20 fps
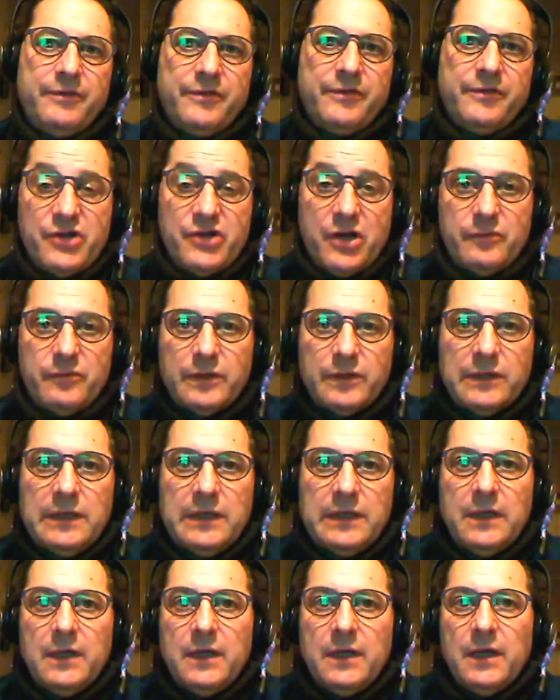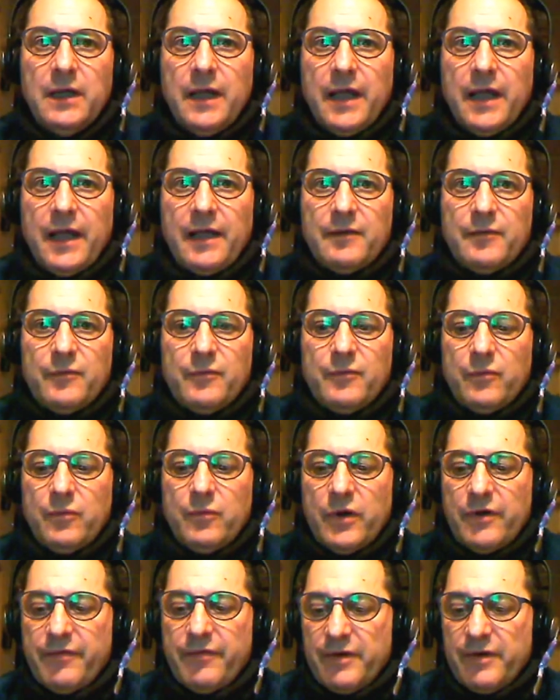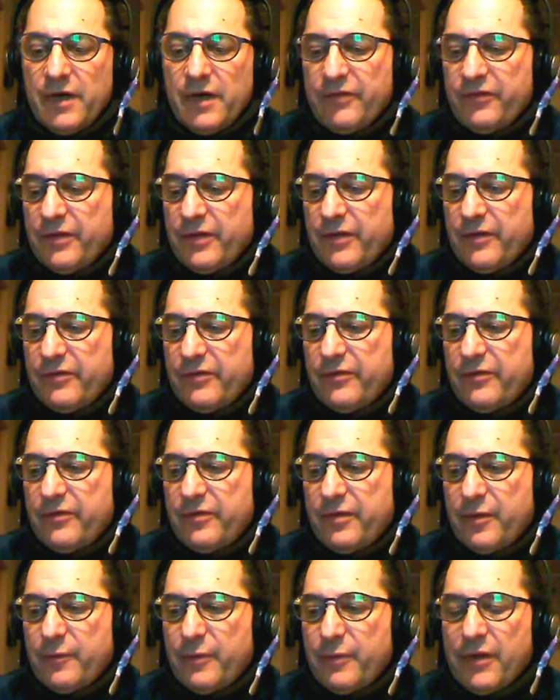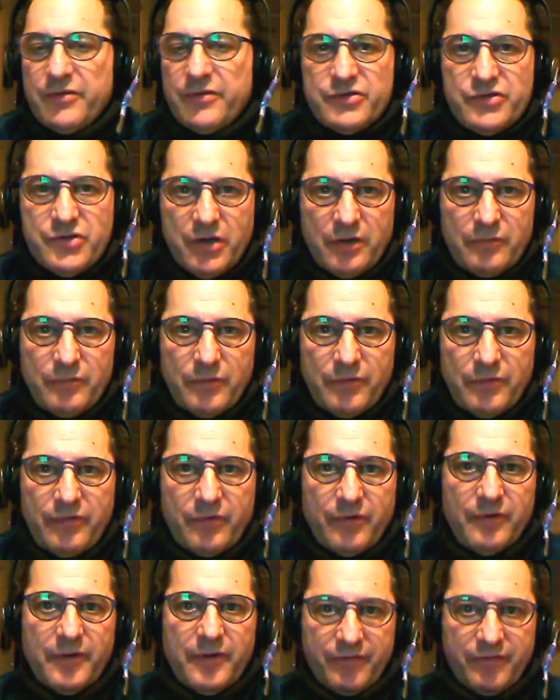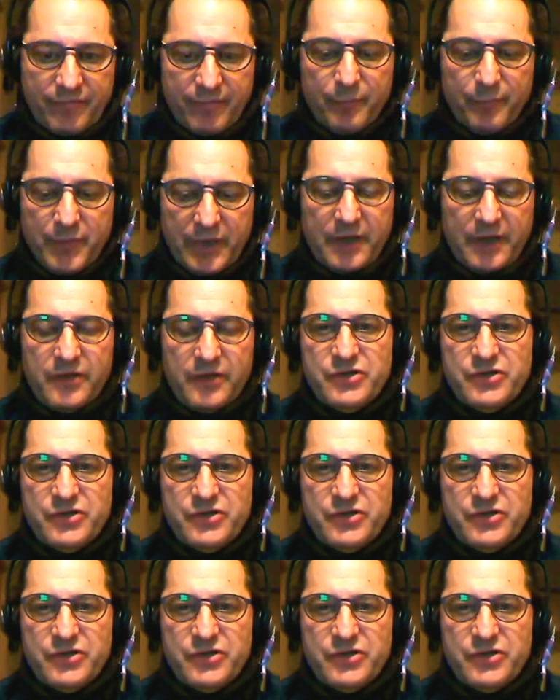the genre, And one of the nice things about the genre, certainly from being in